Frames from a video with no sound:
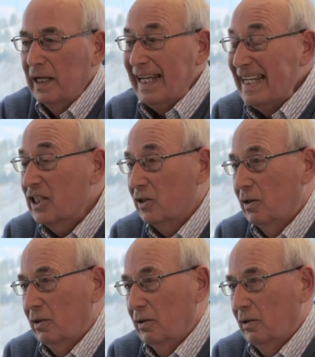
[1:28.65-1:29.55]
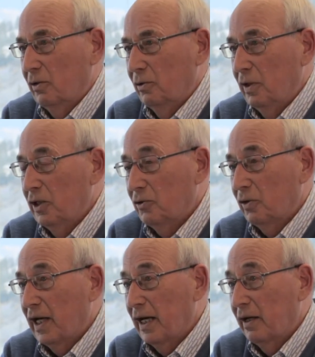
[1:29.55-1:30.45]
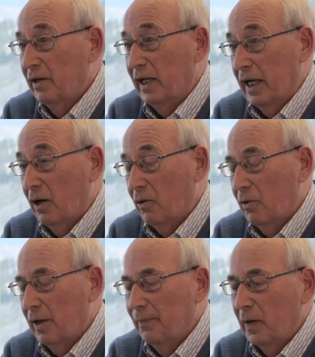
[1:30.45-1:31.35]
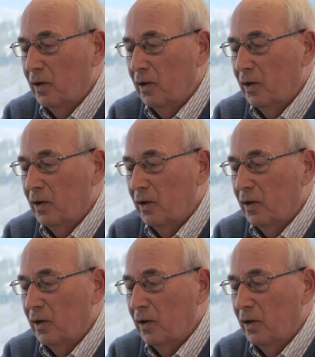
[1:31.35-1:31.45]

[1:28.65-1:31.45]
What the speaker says: east to Eastern Canada, Calgary,